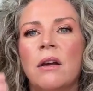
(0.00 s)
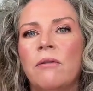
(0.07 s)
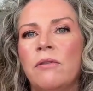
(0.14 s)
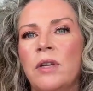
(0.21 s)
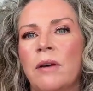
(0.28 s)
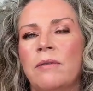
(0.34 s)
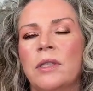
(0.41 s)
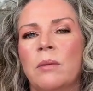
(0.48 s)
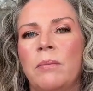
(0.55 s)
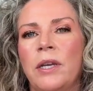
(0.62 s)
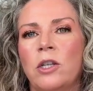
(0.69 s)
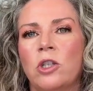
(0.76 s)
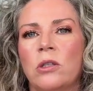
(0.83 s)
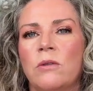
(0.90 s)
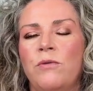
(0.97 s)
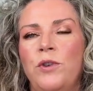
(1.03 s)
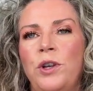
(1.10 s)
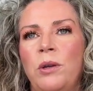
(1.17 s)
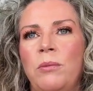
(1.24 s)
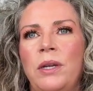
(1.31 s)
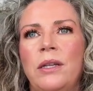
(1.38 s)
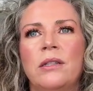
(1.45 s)
if you have sebaceous
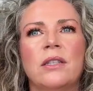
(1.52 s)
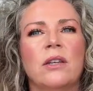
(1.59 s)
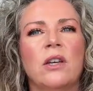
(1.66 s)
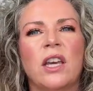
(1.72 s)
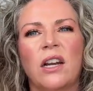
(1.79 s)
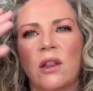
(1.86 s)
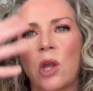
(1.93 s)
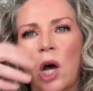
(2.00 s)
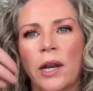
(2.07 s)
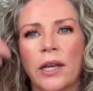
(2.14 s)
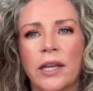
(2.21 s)
filaments, you get a lot